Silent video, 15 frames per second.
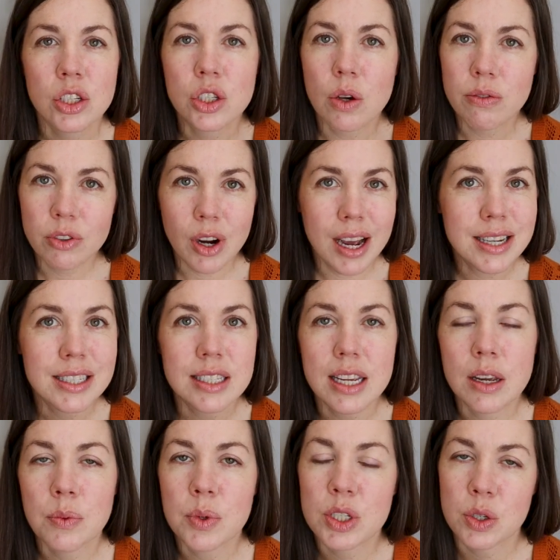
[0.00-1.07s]
So for us,
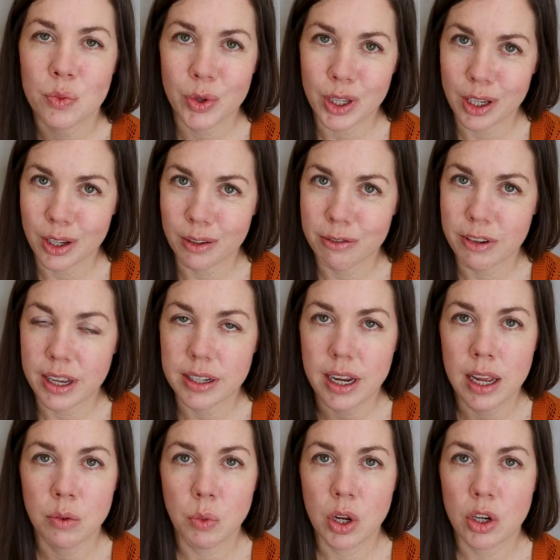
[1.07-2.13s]
it was a really good fit,
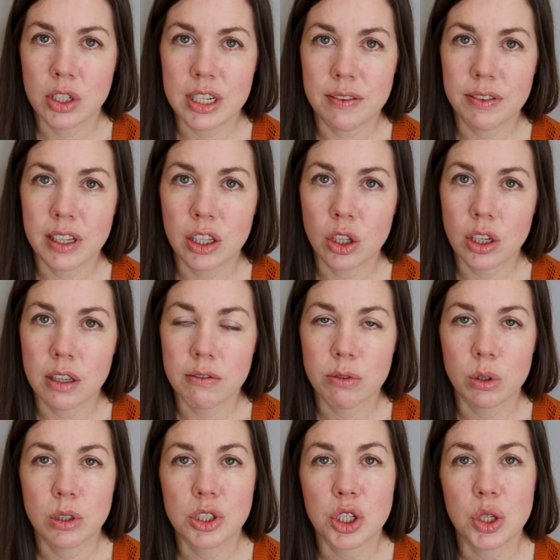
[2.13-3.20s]
and we are definitely looking
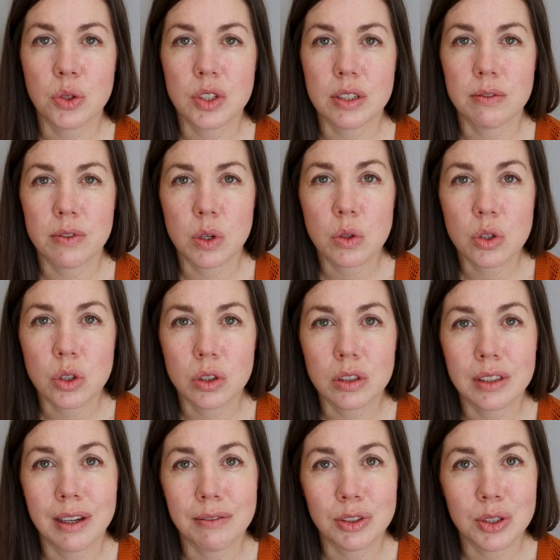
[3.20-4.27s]
forward to using future
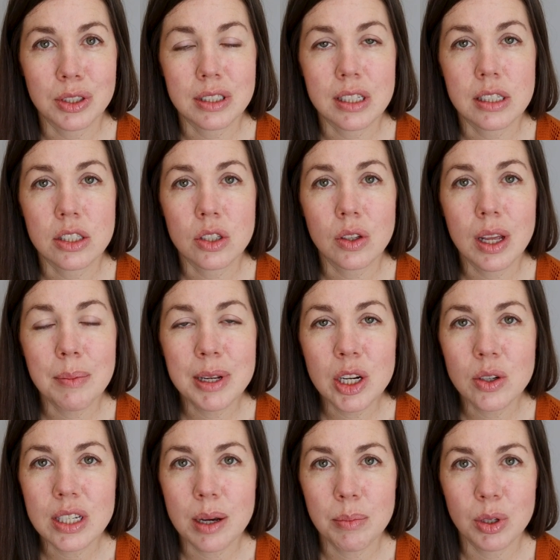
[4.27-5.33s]
levels. So let me
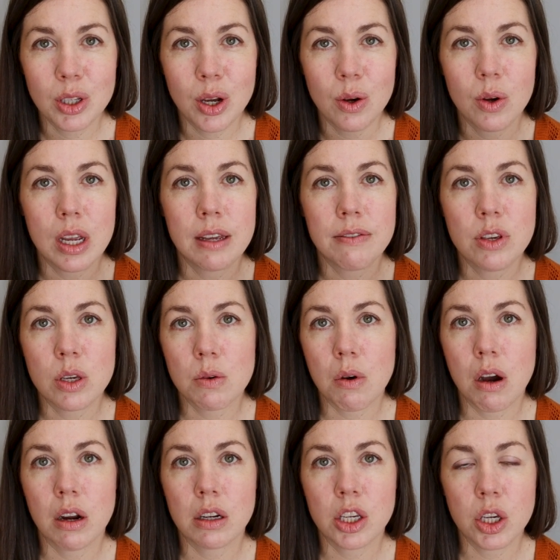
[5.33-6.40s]
know down below if you
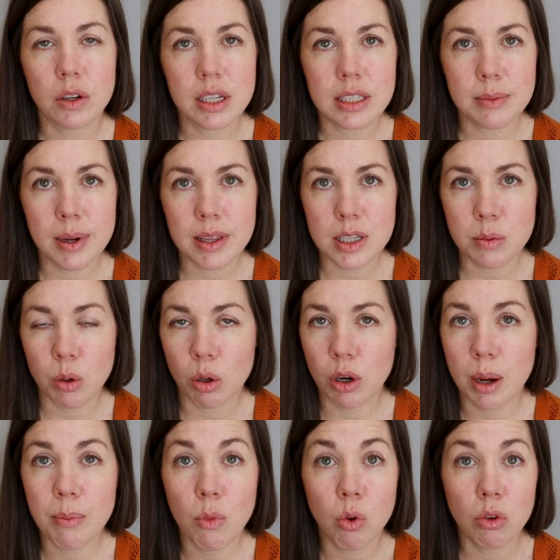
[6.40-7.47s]
are curious about this
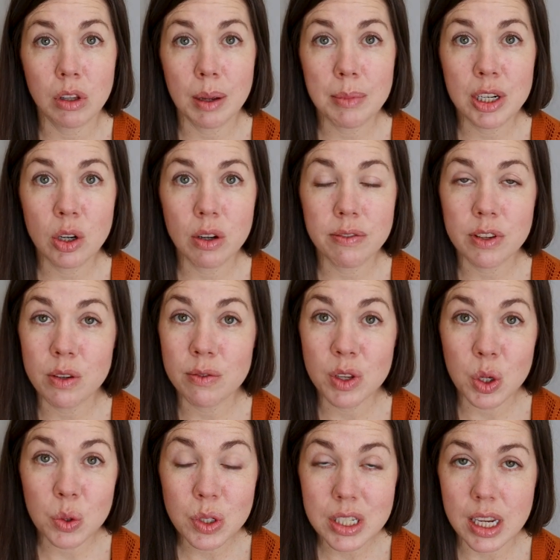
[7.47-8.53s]
program, or let me know if you've
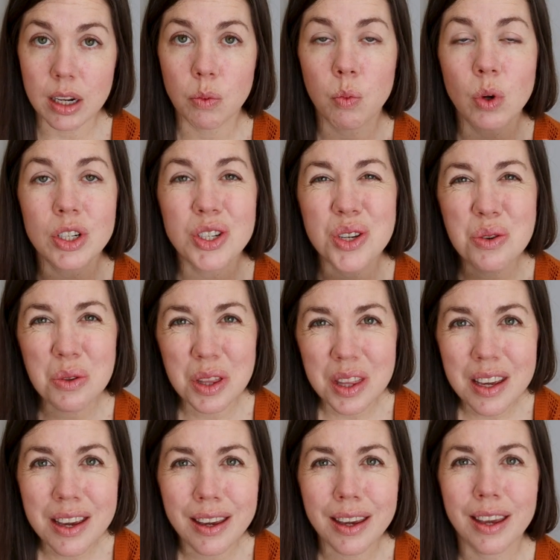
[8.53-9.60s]
used it. What do you
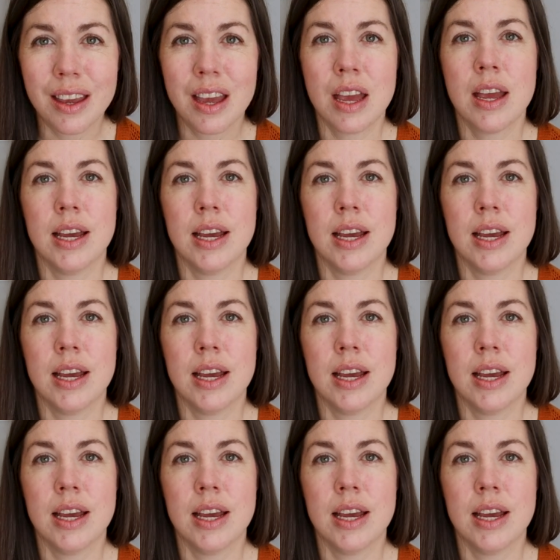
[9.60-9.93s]
think?